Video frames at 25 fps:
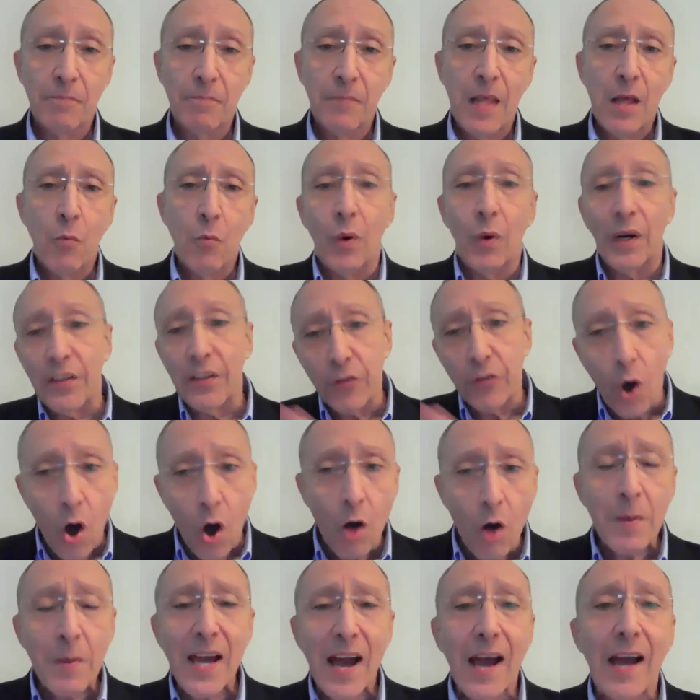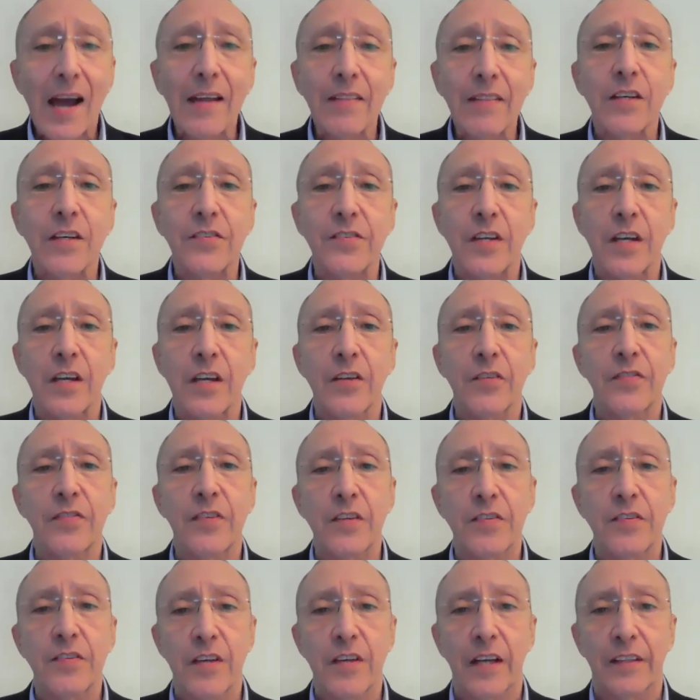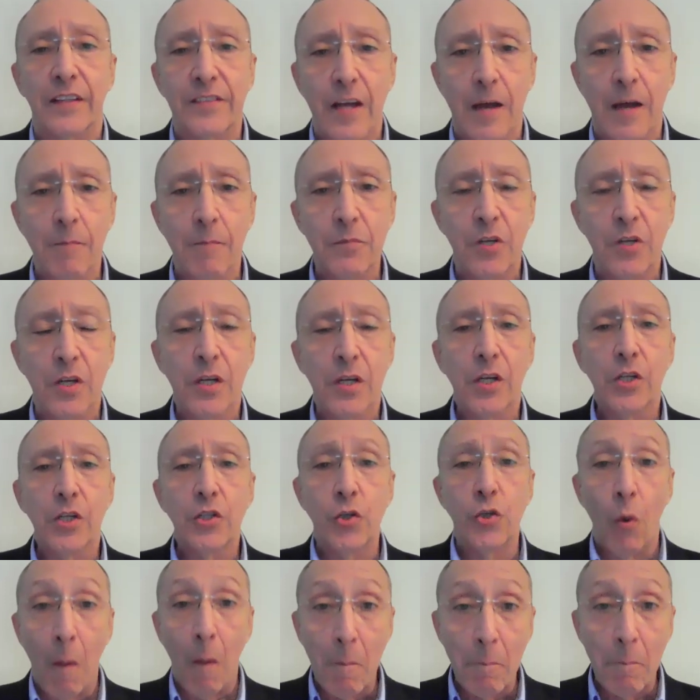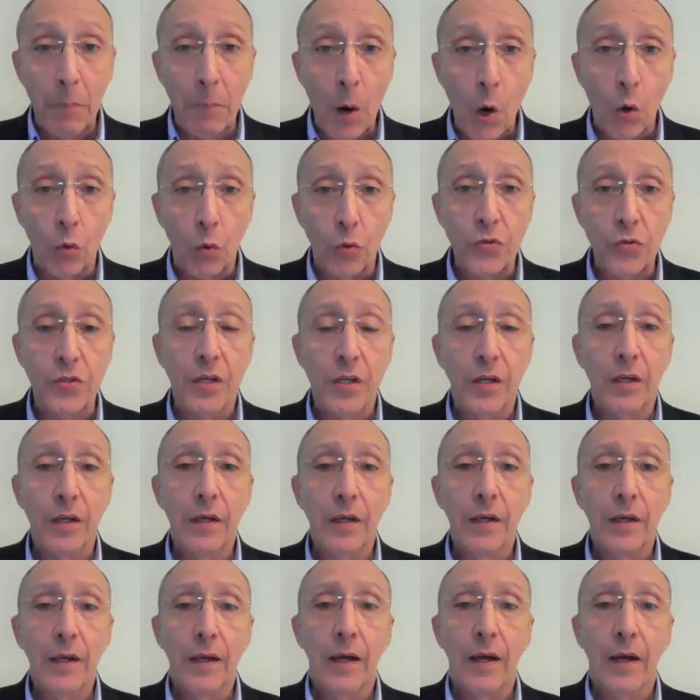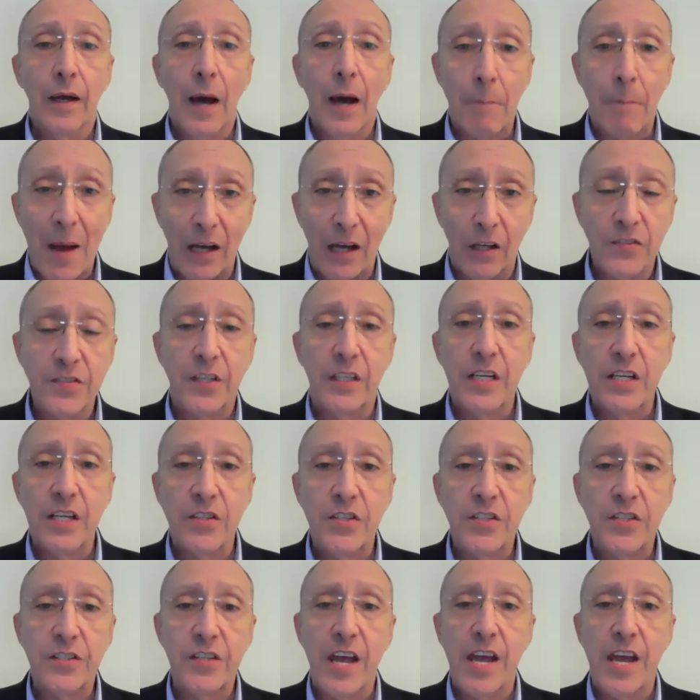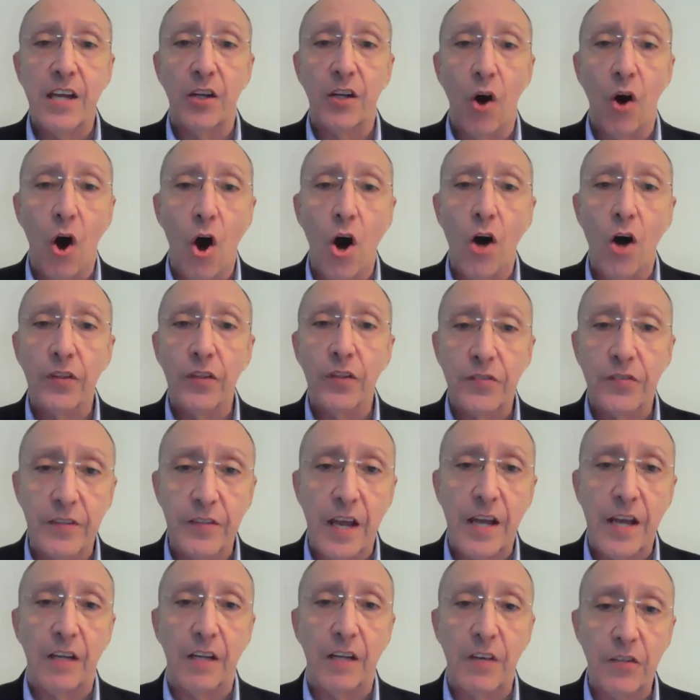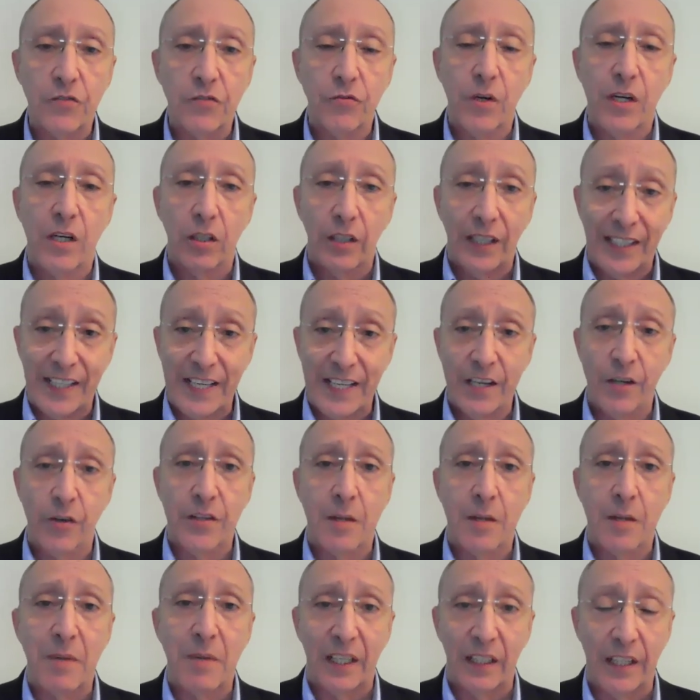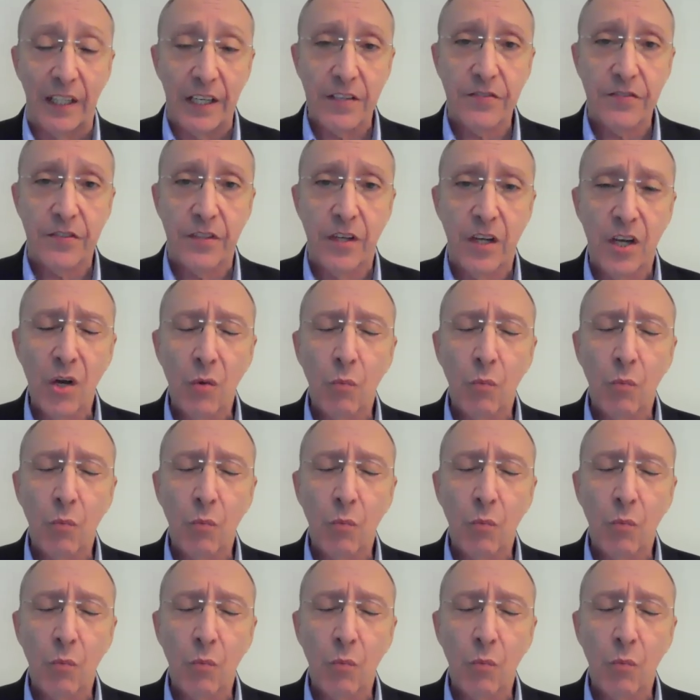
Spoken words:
what is all behind this is this attempt to impose a Palestinian state on the state of Israel here in the Middle East,